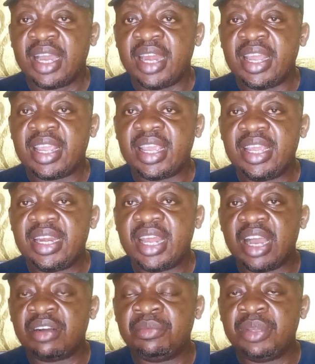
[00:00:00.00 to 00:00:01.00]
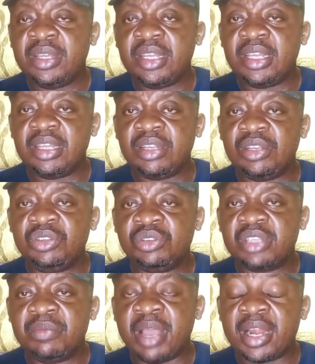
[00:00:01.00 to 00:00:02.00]
And again, I'll be
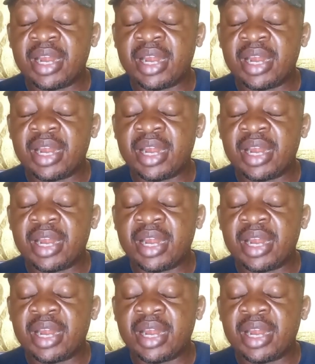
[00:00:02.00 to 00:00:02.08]
using my